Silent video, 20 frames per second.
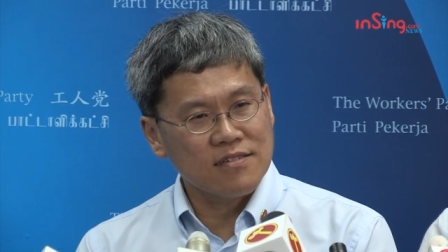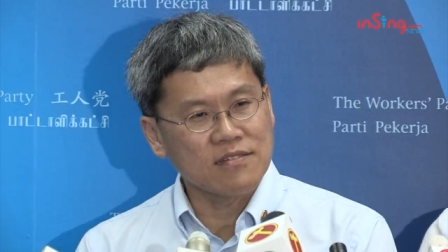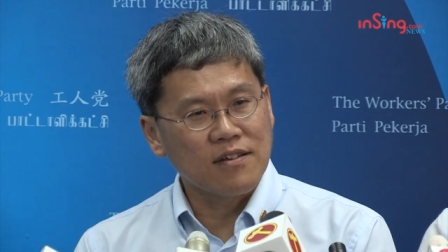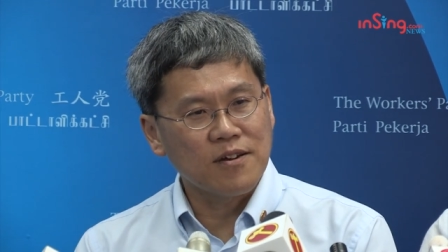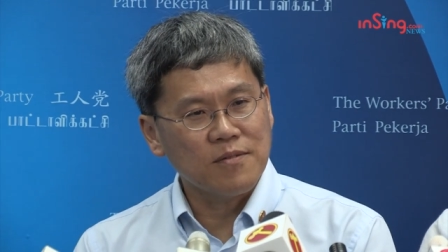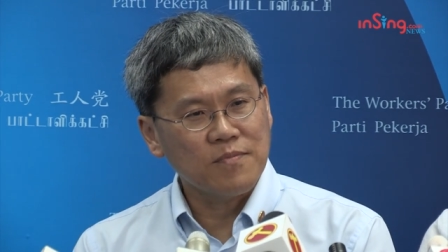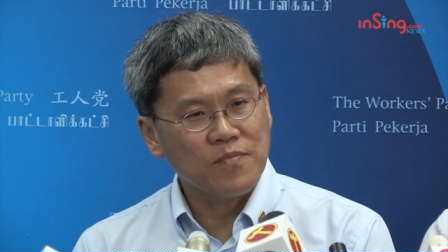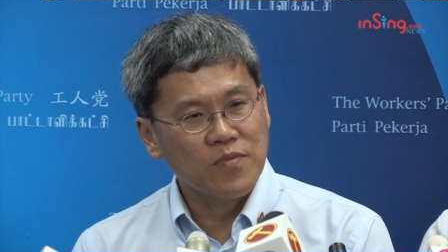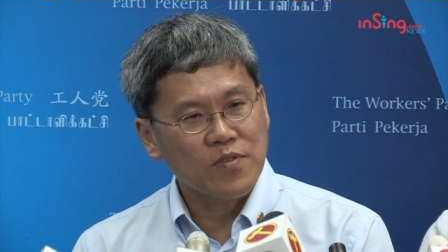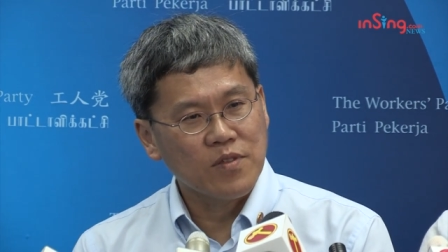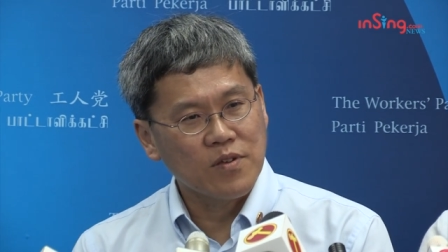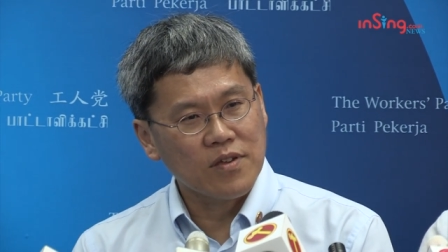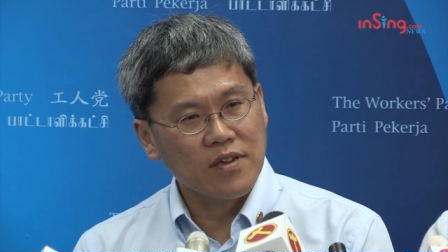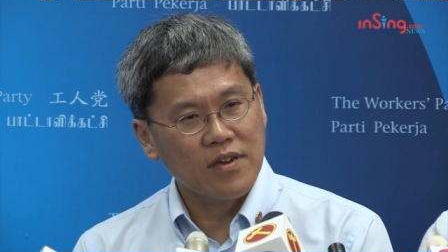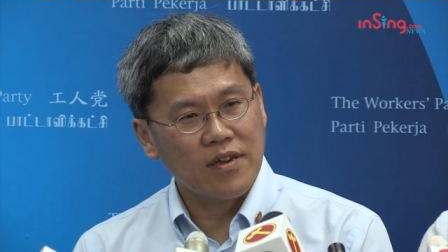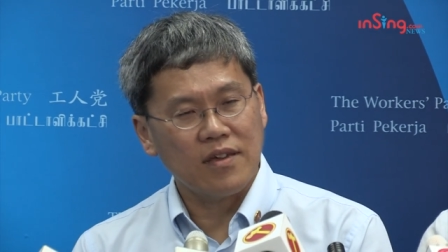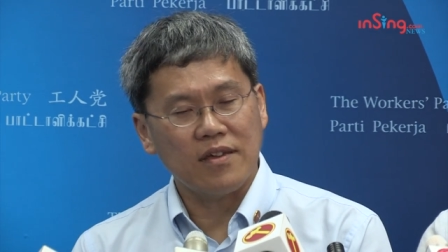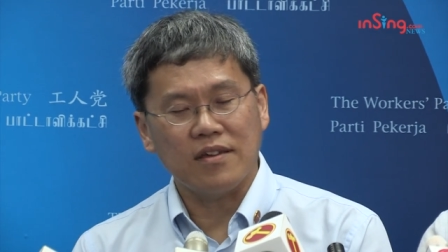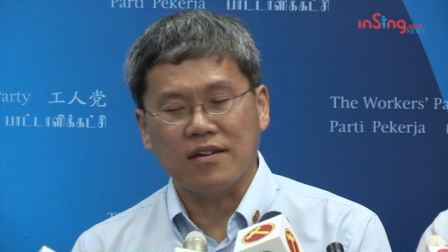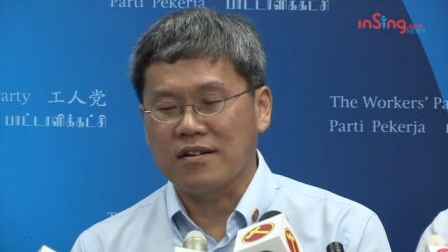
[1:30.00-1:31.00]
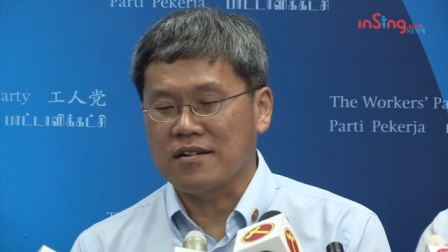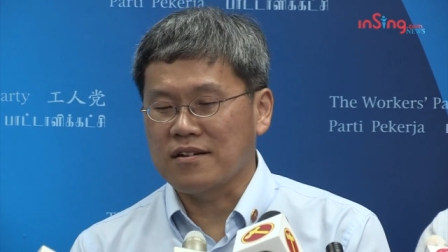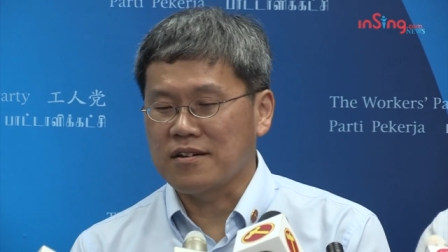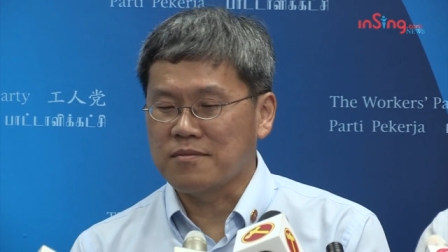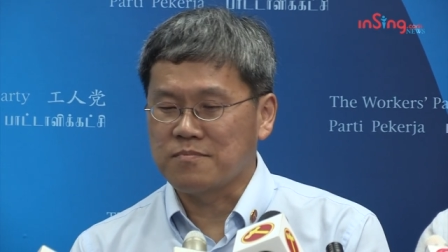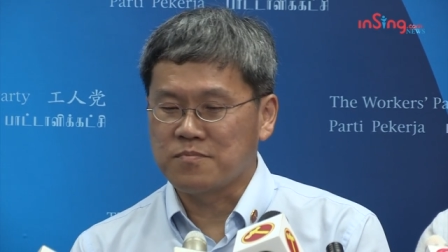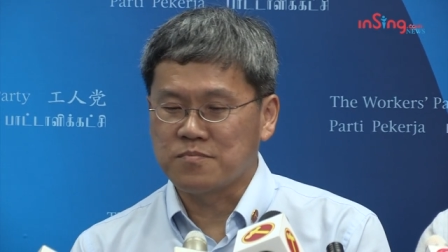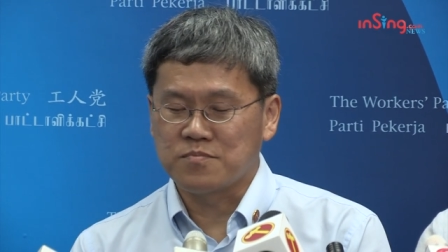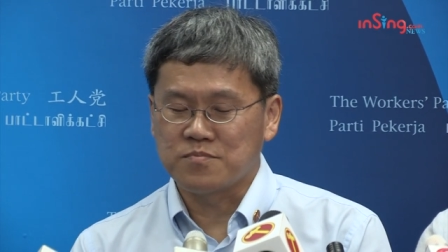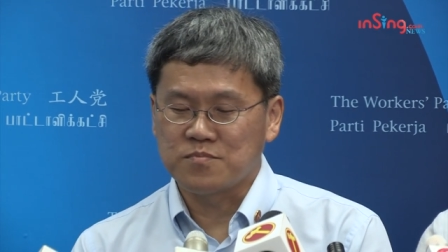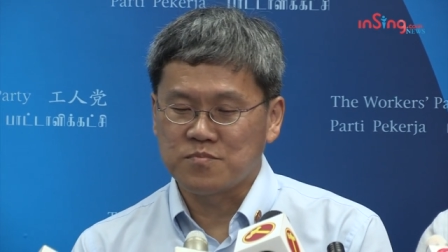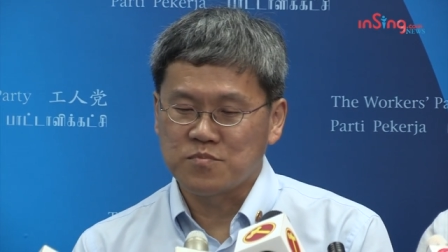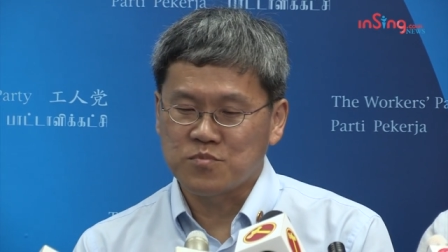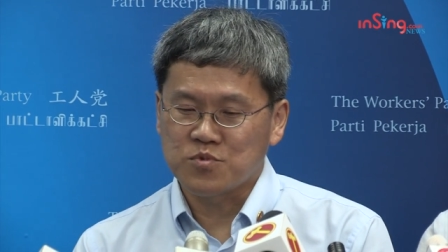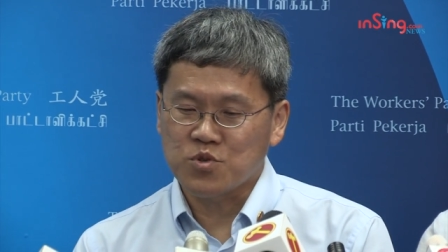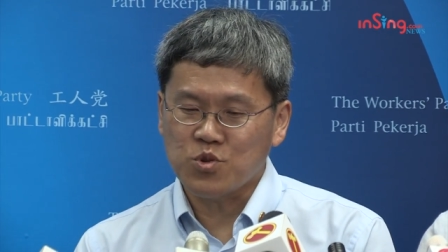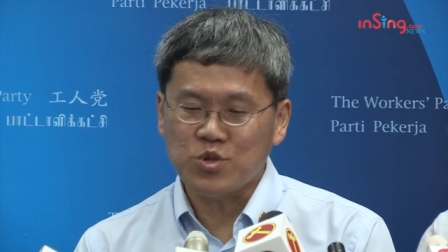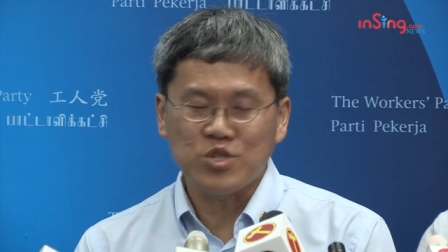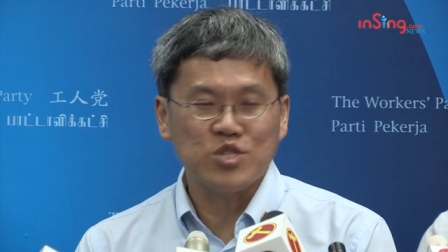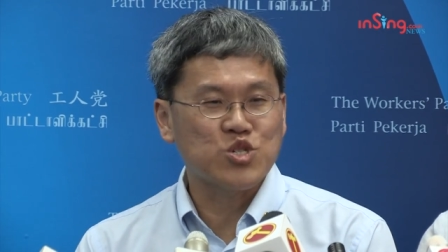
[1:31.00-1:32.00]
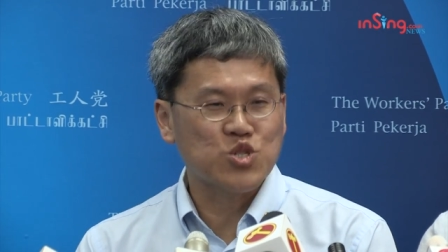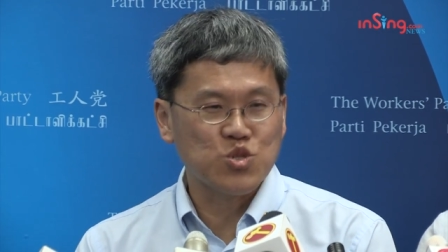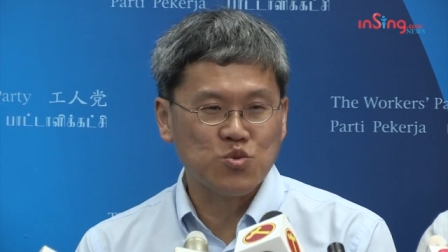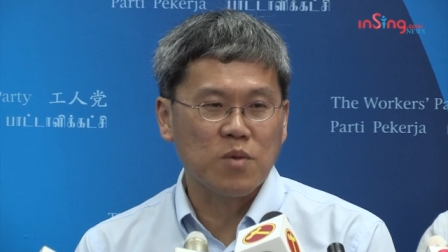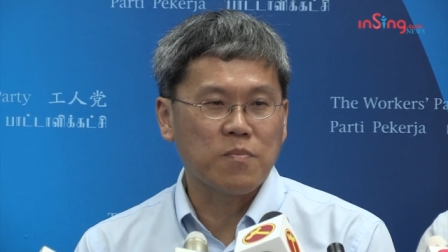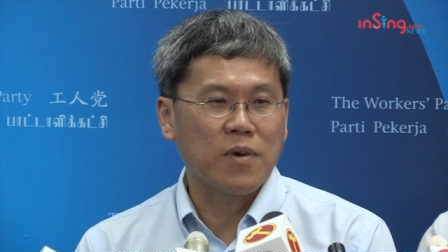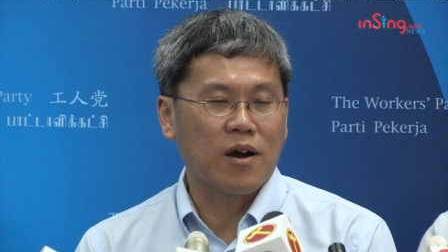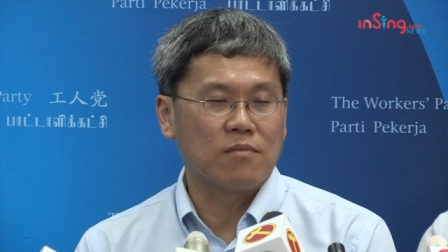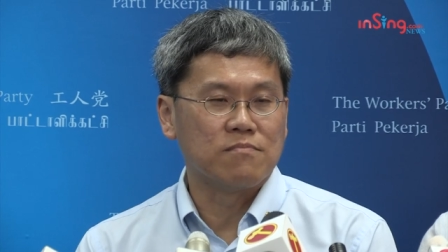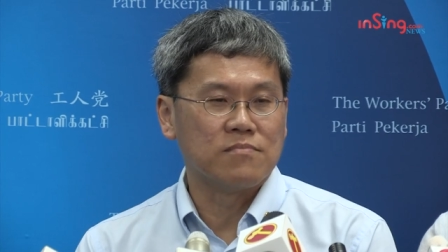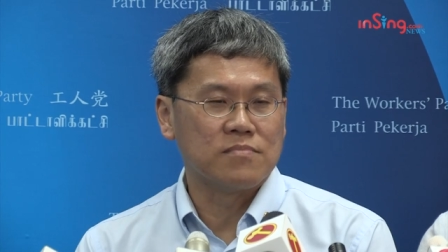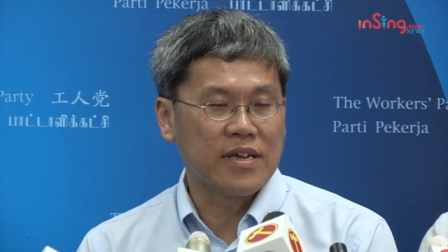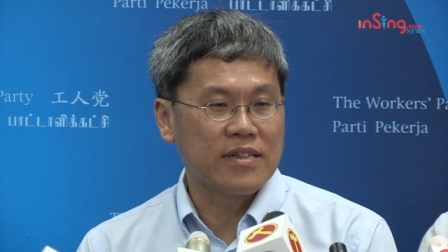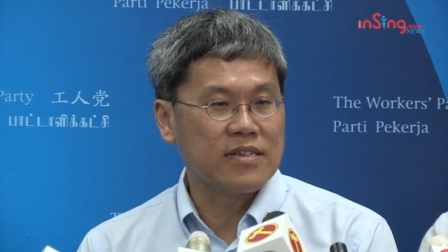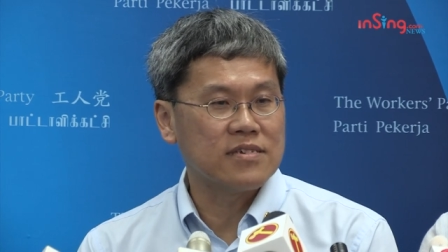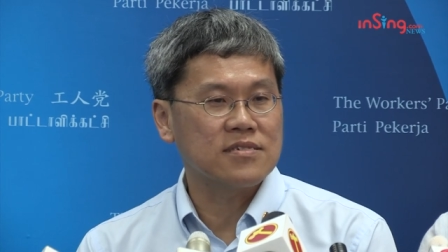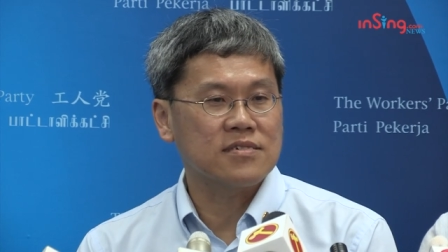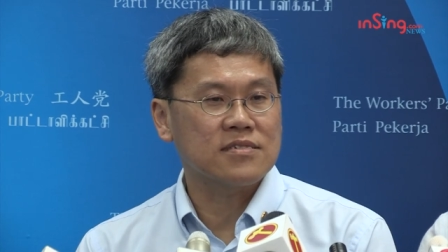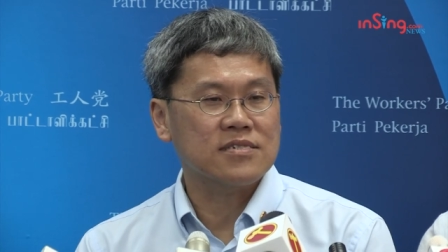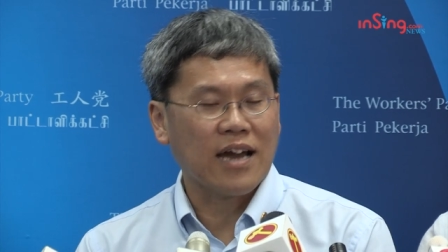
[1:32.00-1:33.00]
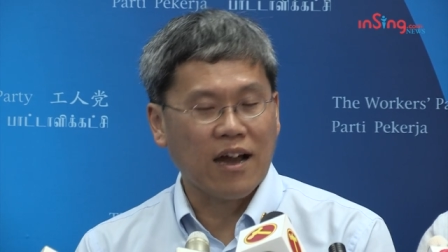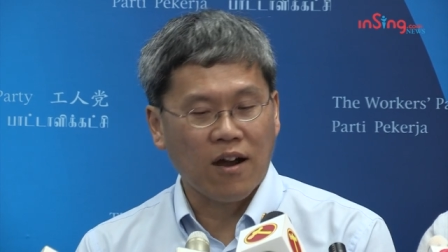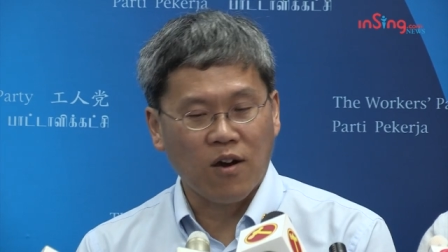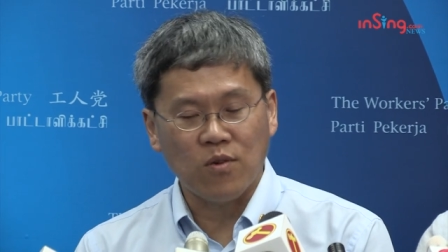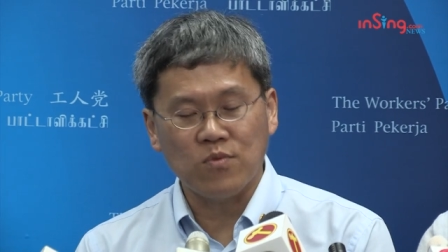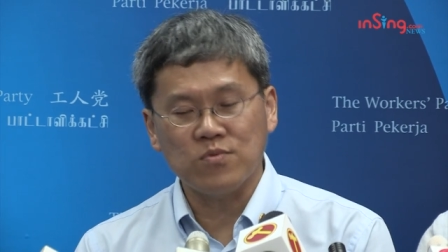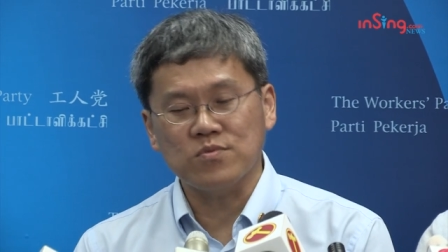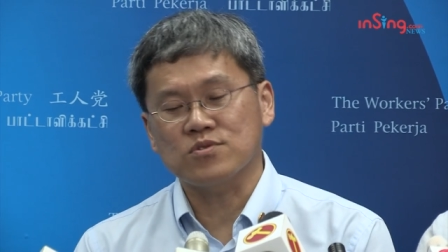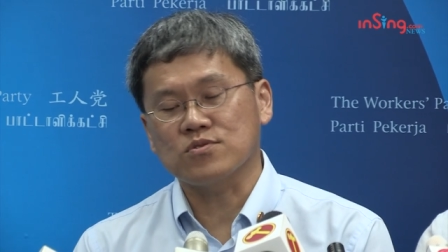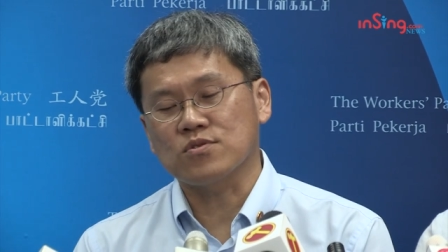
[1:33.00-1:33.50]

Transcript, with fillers: learner. Okay, um, no issue about managing town.